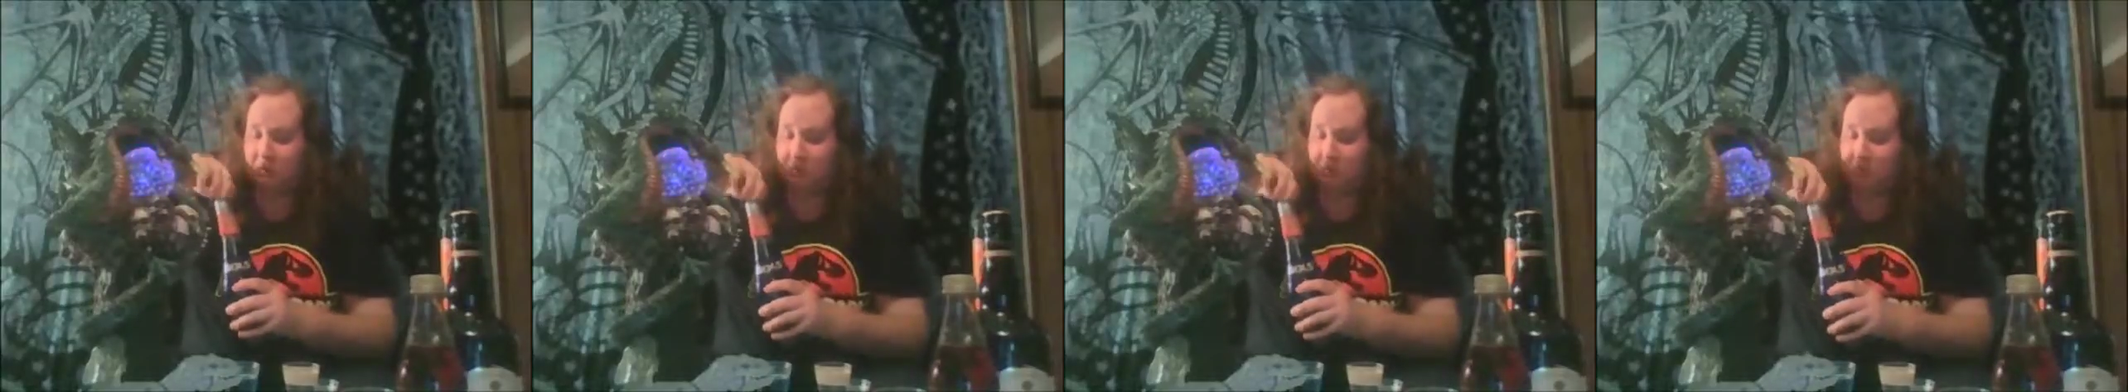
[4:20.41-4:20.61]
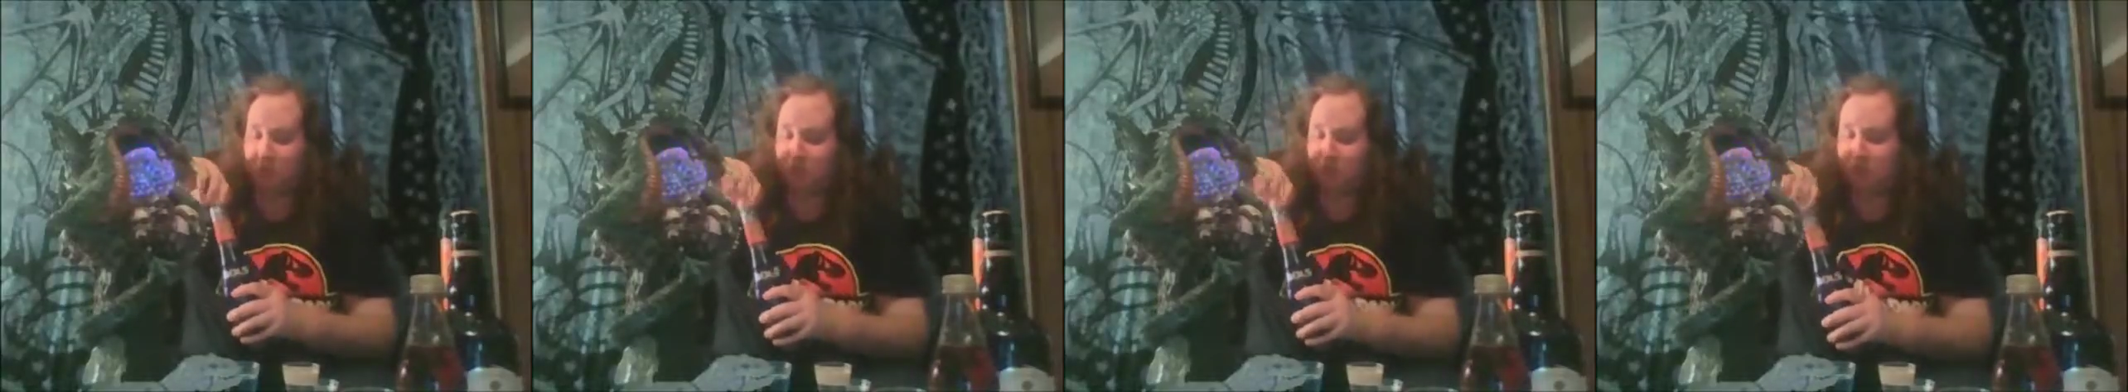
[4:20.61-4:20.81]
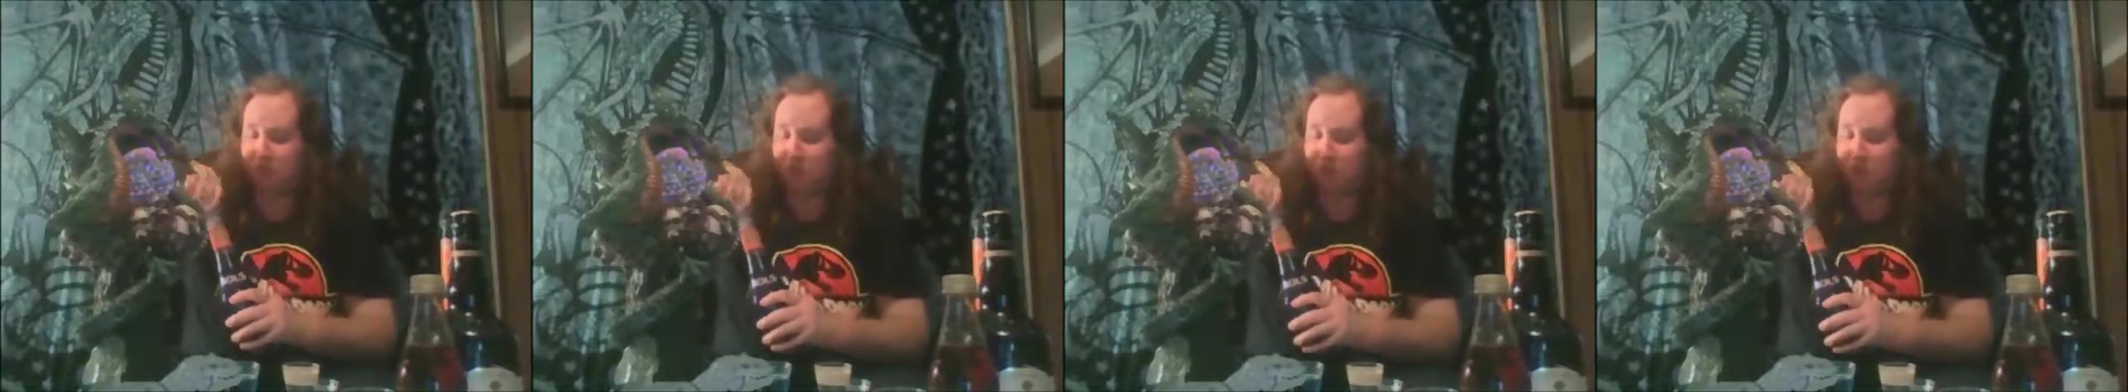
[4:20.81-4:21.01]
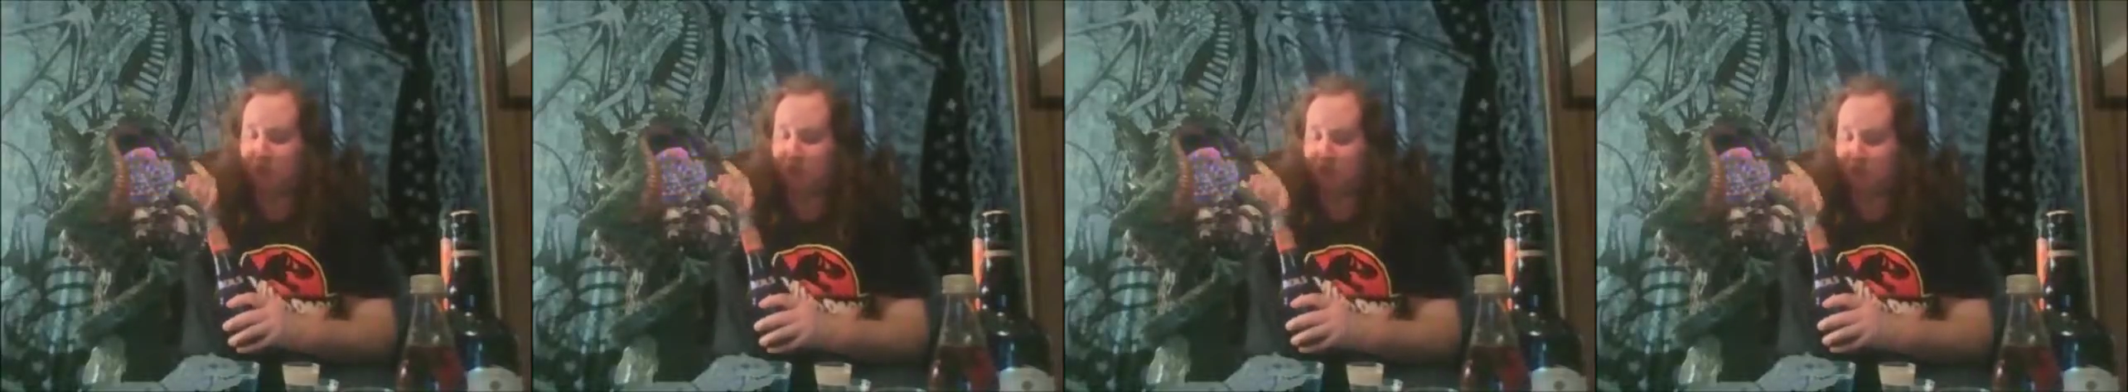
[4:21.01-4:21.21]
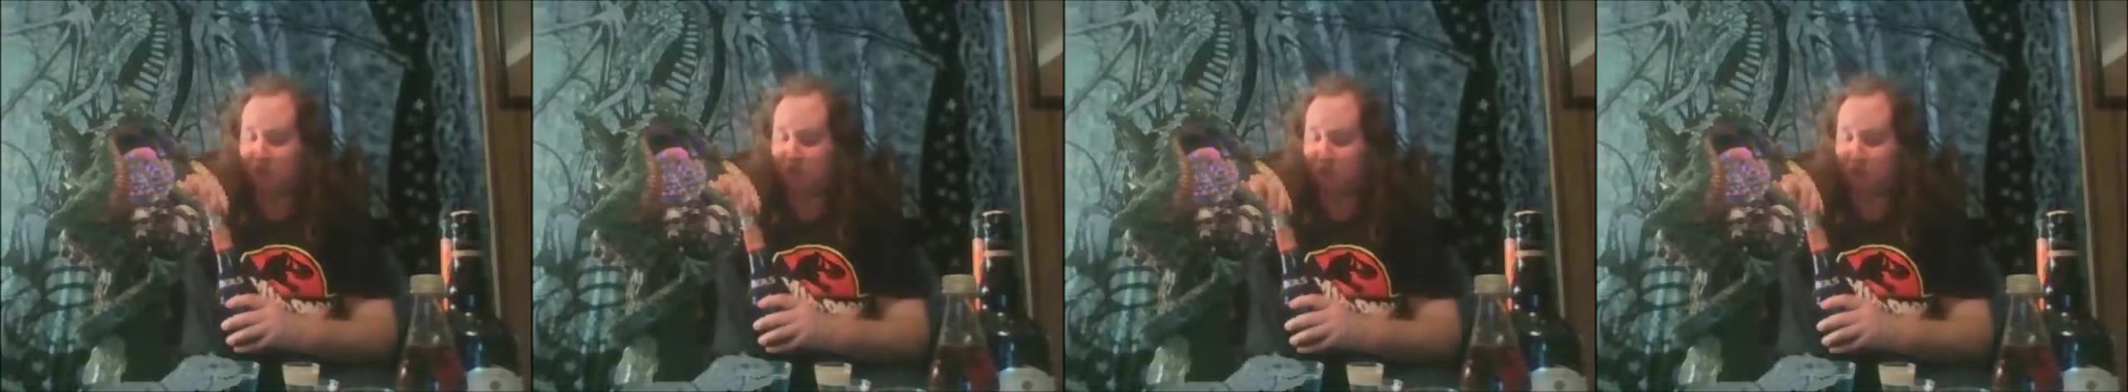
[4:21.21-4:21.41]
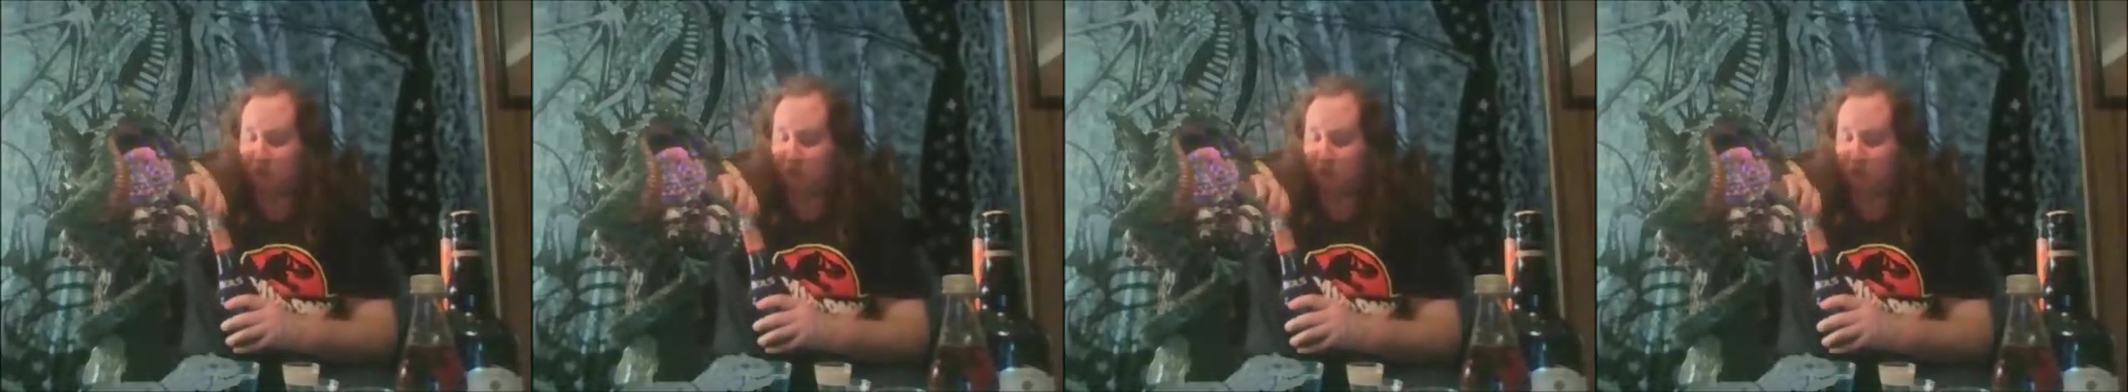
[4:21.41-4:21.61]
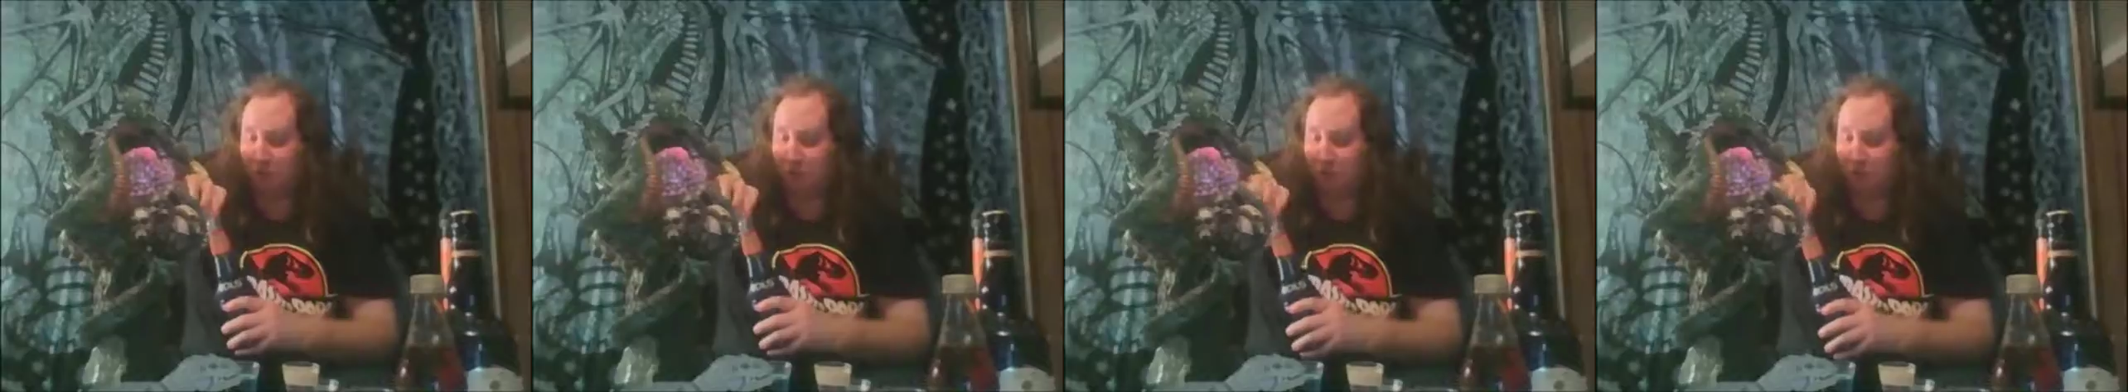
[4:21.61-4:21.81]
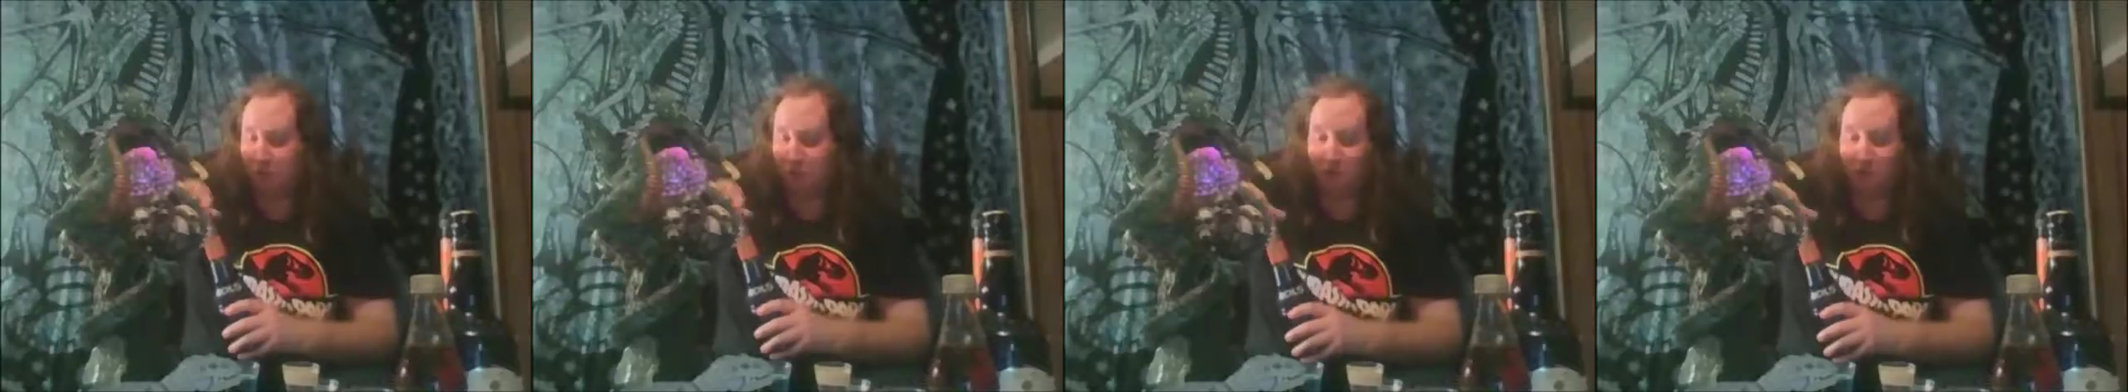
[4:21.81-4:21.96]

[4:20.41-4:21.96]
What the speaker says: to make because of